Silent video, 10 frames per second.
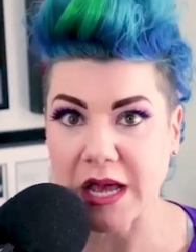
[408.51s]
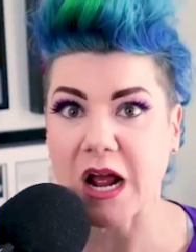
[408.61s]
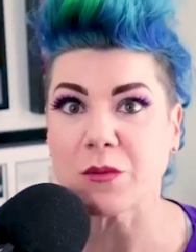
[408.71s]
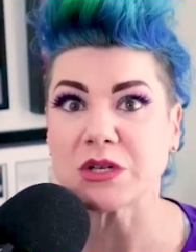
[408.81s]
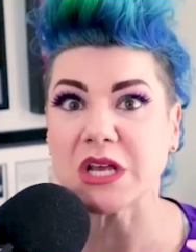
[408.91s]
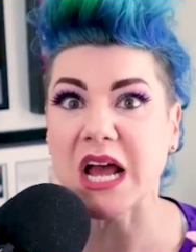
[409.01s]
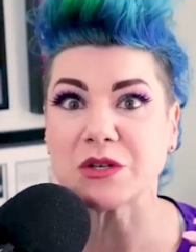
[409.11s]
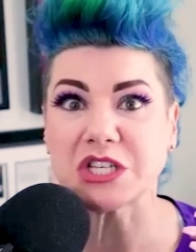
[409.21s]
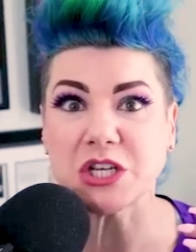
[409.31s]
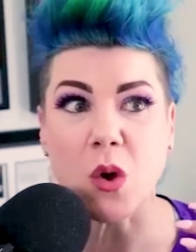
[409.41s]
and I was I
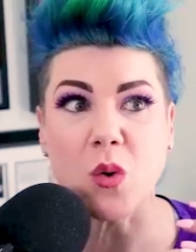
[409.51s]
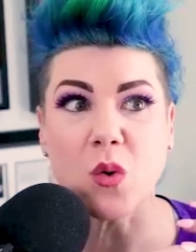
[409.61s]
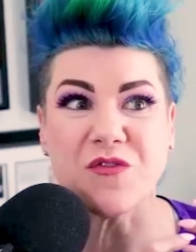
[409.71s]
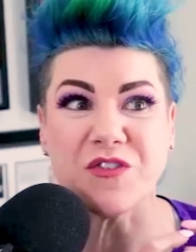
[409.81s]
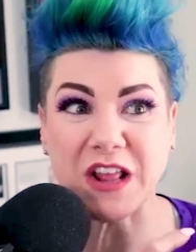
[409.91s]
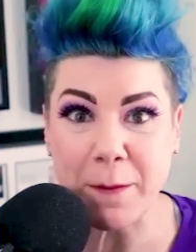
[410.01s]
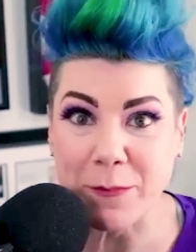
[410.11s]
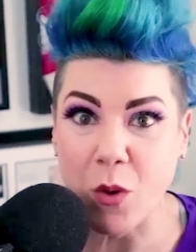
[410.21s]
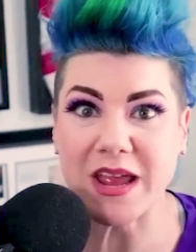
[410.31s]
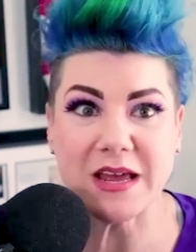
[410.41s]
was so
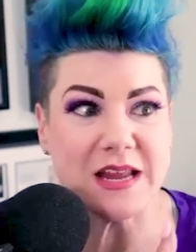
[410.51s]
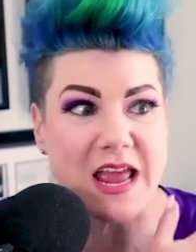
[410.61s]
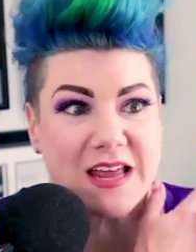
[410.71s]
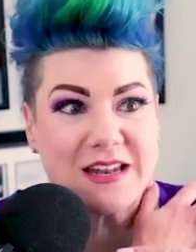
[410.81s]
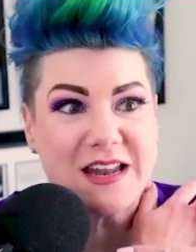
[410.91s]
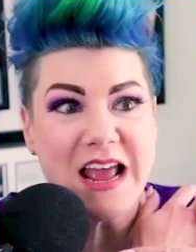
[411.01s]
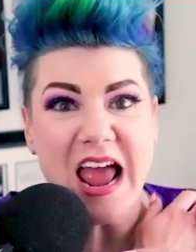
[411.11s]
flamboyant and